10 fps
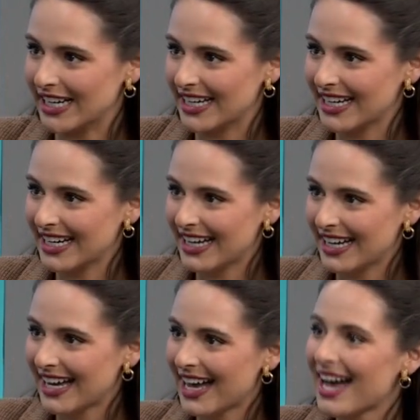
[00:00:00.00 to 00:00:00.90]
Yes, over
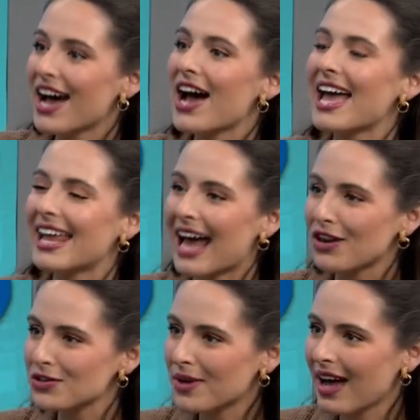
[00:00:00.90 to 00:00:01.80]
600, yeah. And
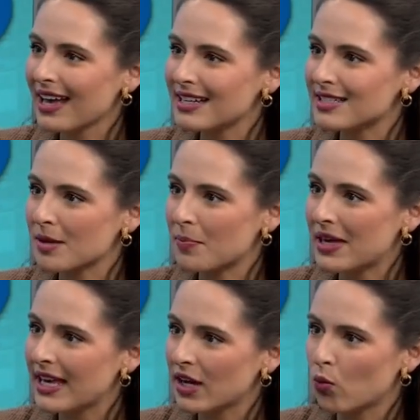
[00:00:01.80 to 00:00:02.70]
how do you guys
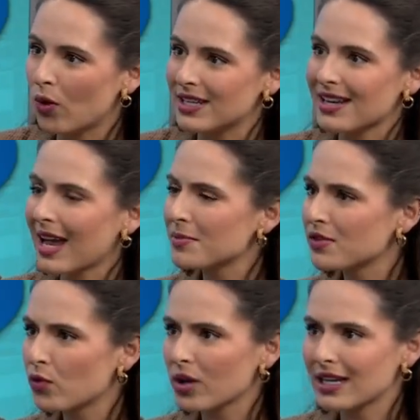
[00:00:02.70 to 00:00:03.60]
pick what
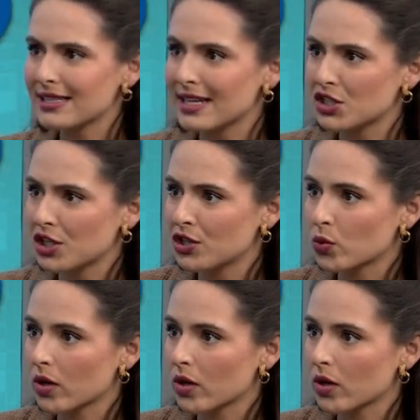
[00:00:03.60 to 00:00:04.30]
types of organizations,